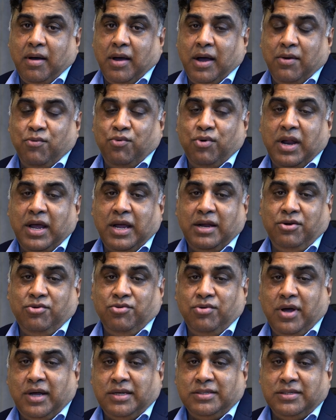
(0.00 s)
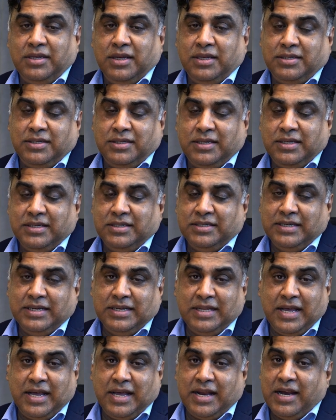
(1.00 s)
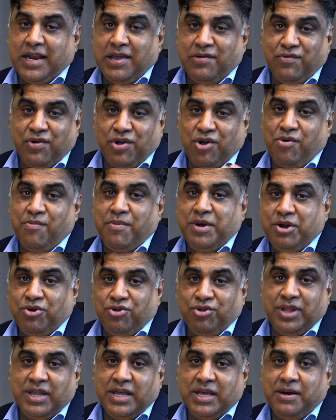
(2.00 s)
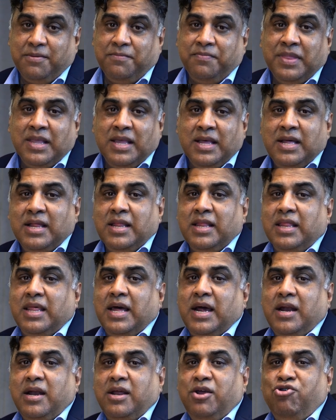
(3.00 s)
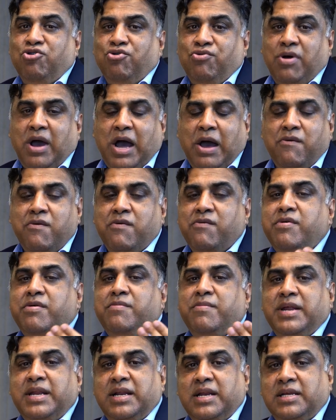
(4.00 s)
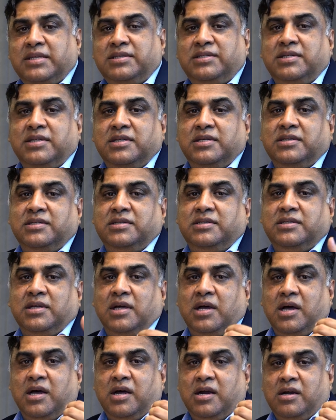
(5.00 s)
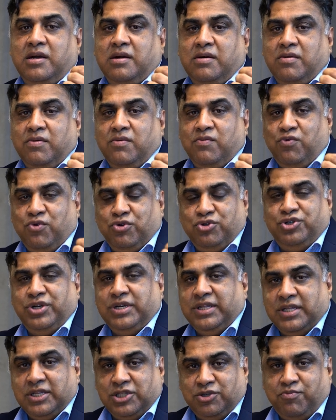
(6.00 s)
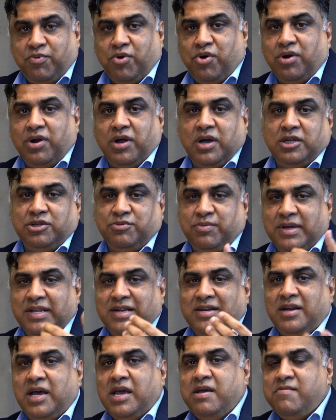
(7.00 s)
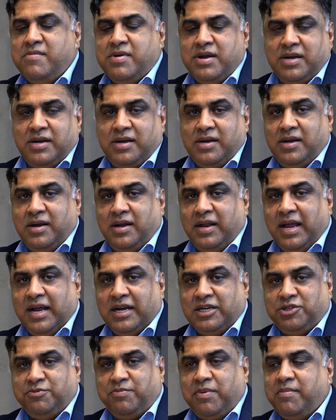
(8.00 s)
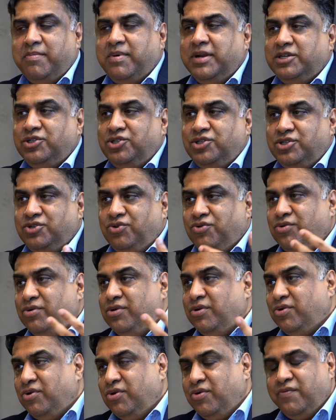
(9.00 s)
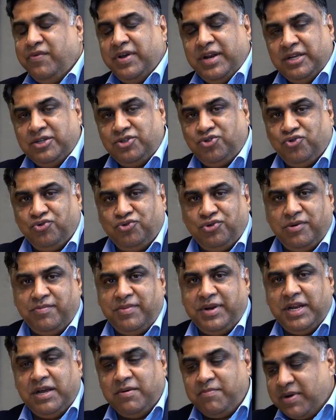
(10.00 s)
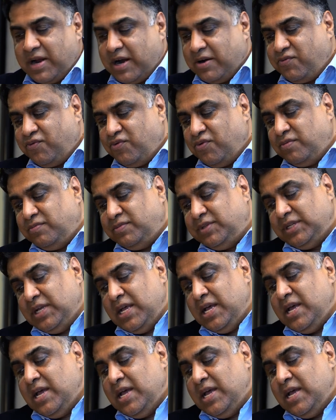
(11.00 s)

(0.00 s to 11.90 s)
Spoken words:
I would like to ask listeners, and they can leave a comment on there, that, however many listeners are watching this podcast by the time it gets published on various social media platforms,